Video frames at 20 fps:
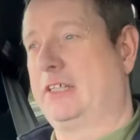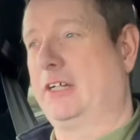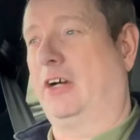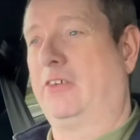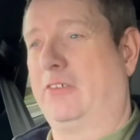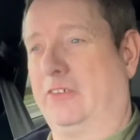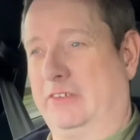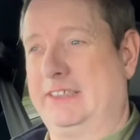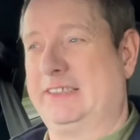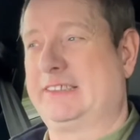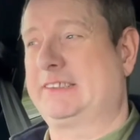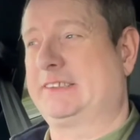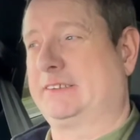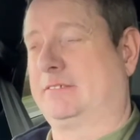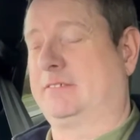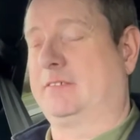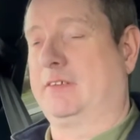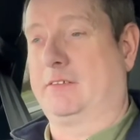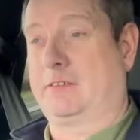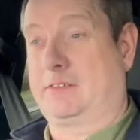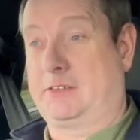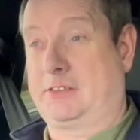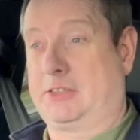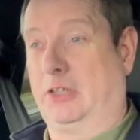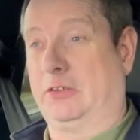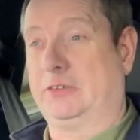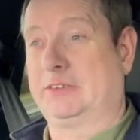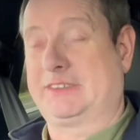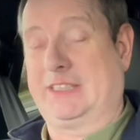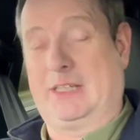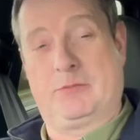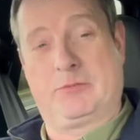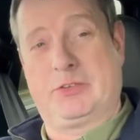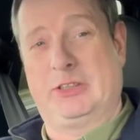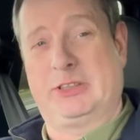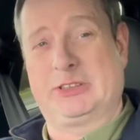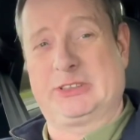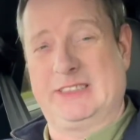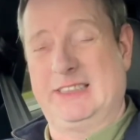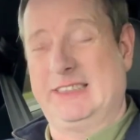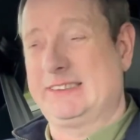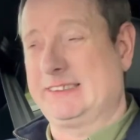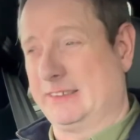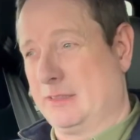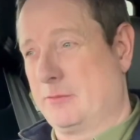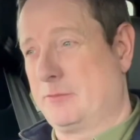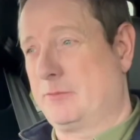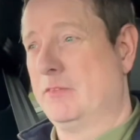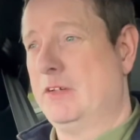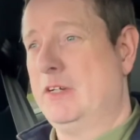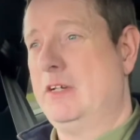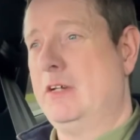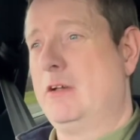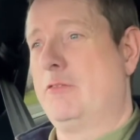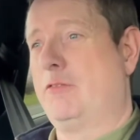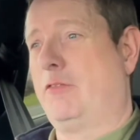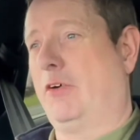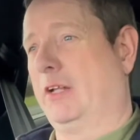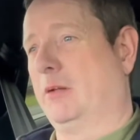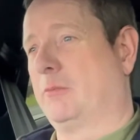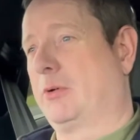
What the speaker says: car, at least the concept version is, and the final